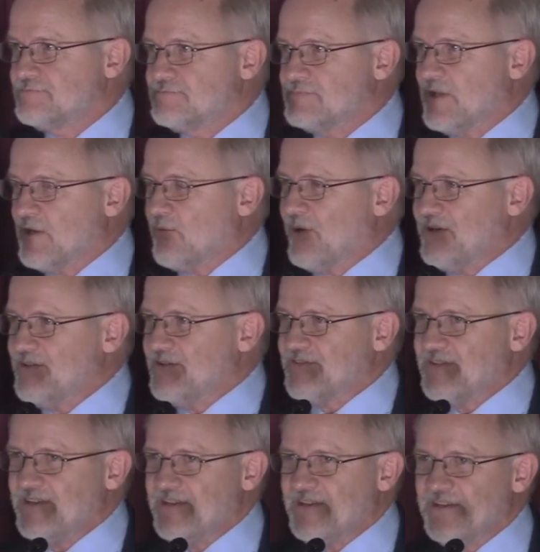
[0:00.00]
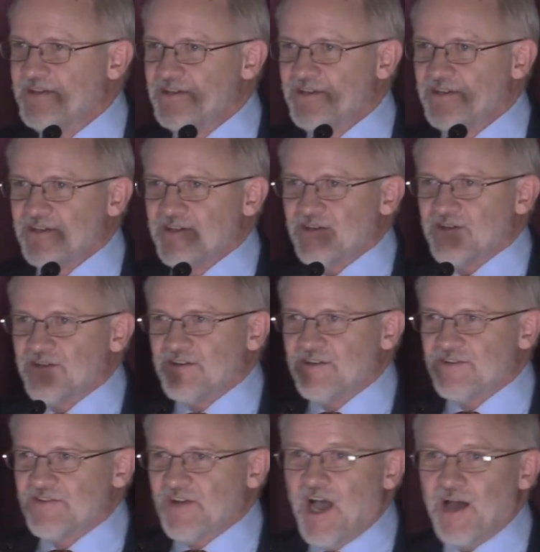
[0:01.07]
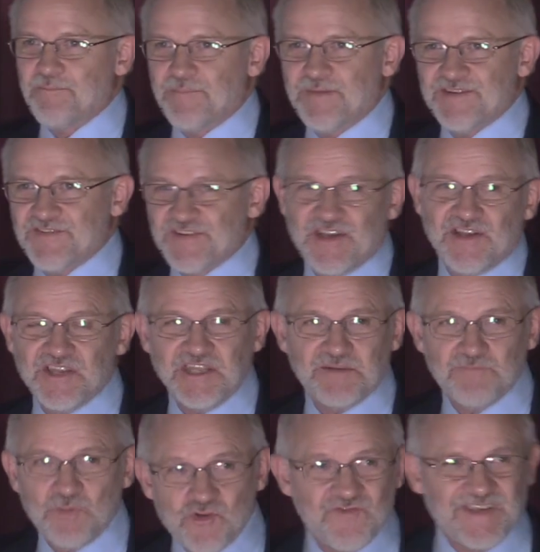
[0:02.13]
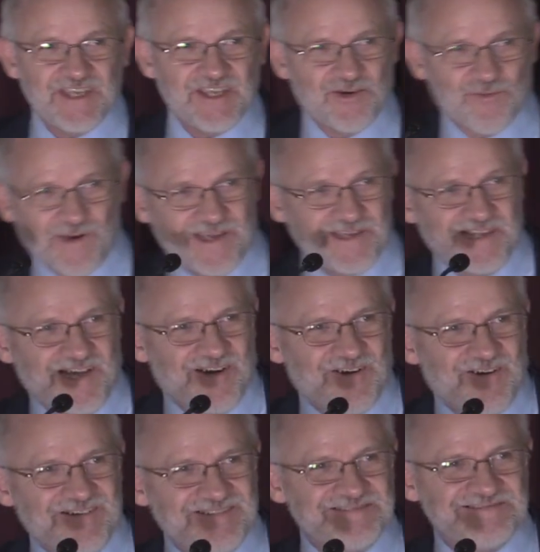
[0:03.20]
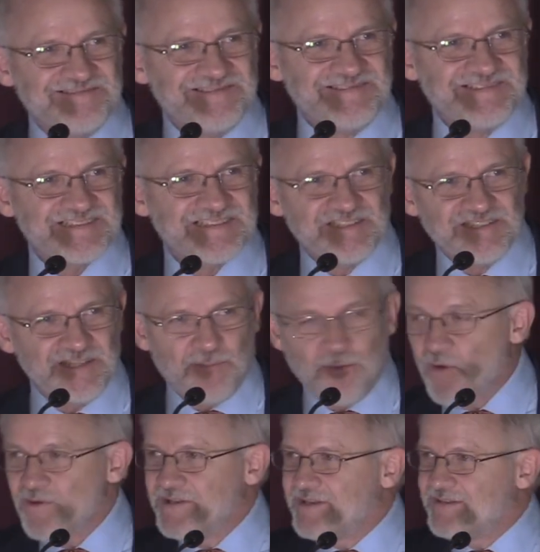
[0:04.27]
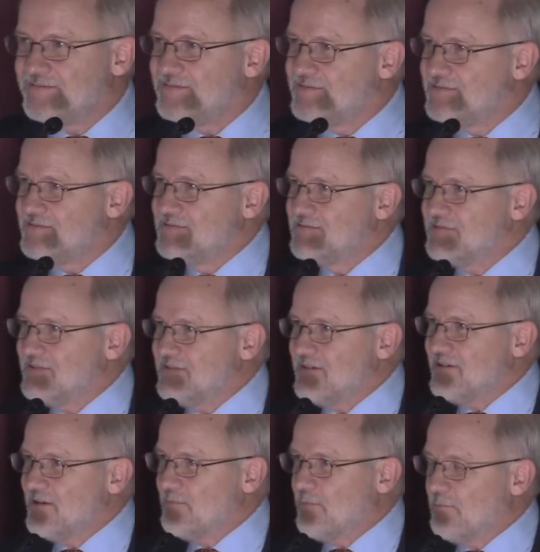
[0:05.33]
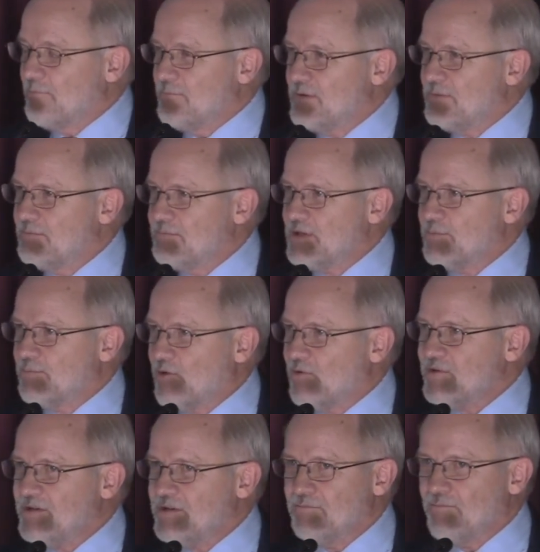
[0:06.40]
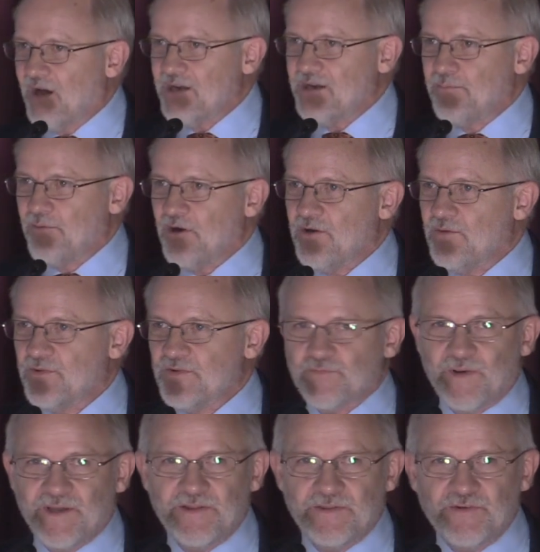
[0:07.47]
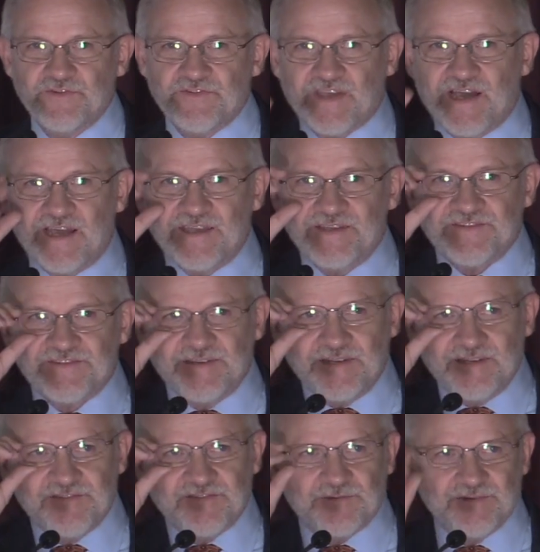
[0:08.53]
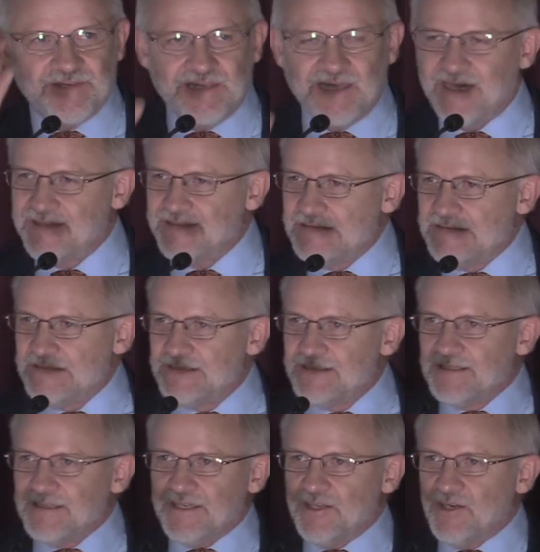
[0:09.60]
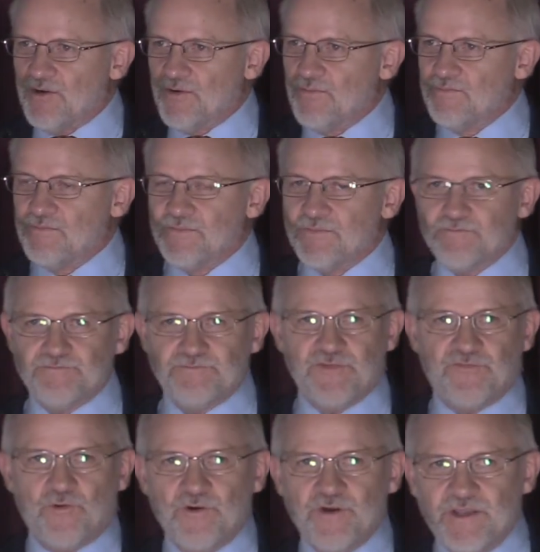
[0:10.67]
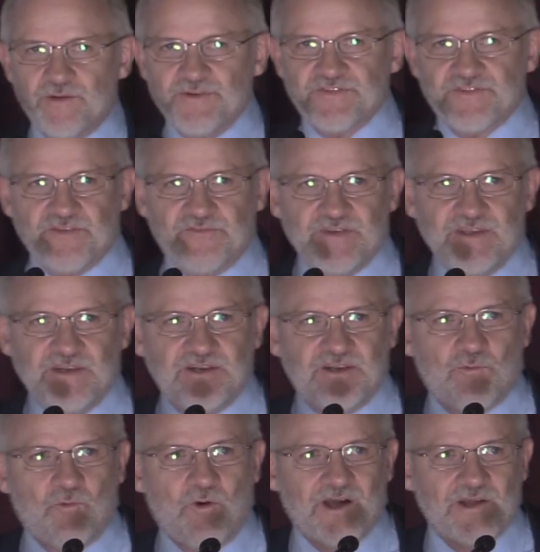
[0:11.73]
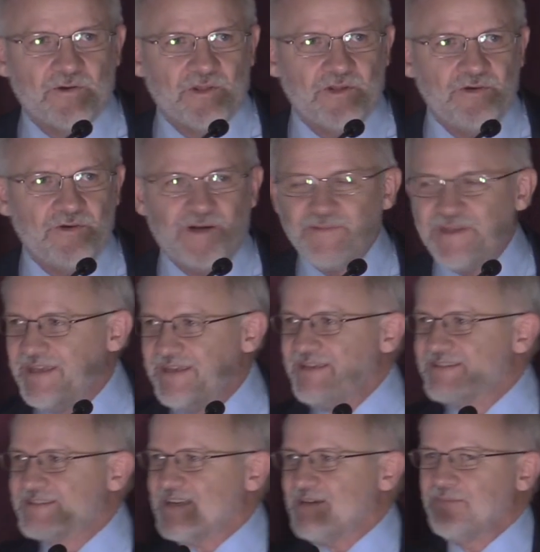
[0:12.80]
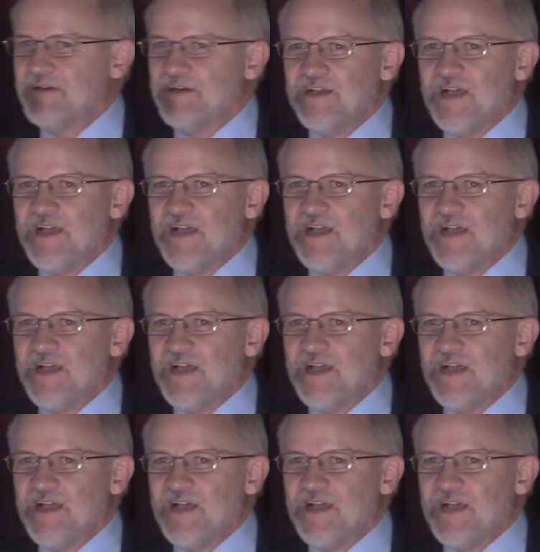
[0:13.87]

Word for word: You know, what is the top selling movie right now? It's Napoleon. You know, M M Napoleon Bonaparte was one of those guys in history that, you know, before he was defeated in Waterloo, I mean, he did some